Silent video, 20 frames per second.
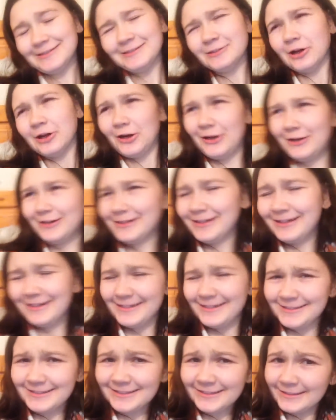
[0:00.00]
It's not.
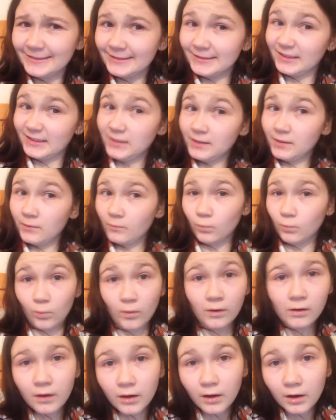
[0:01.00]
Is it? Is it
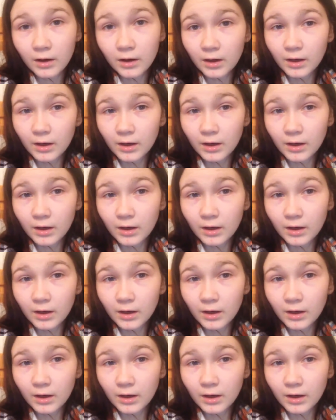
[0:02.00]
what?